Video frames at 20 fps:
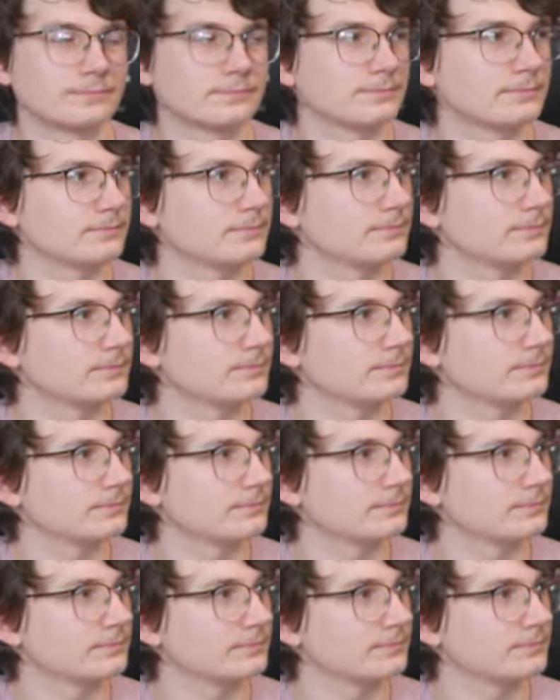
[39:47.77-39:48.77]

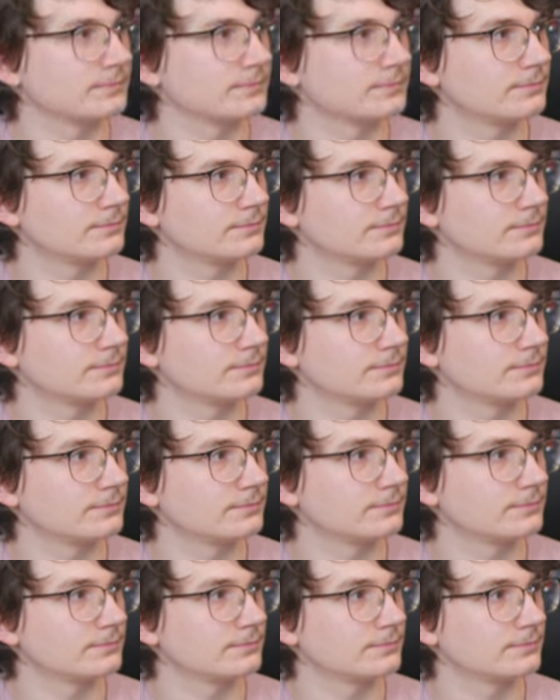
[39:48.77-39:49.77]

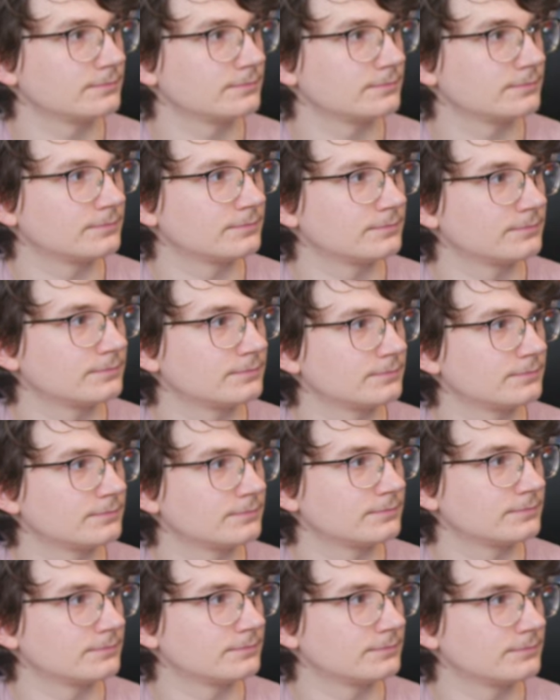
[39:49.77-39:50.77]

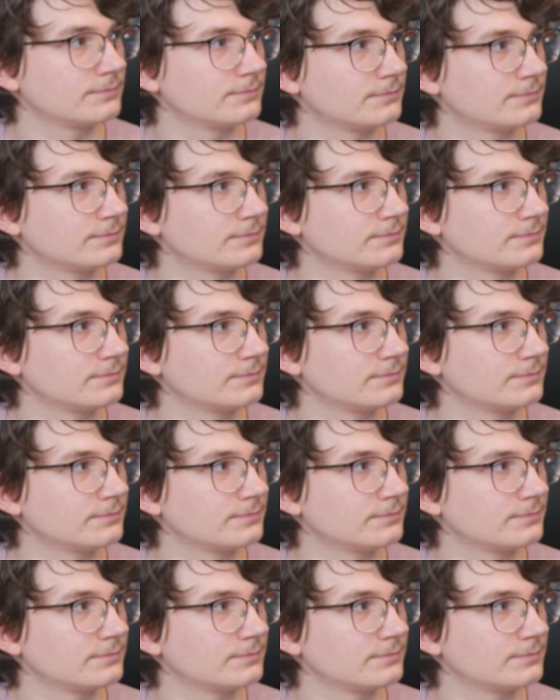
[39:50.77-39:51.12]
(silent)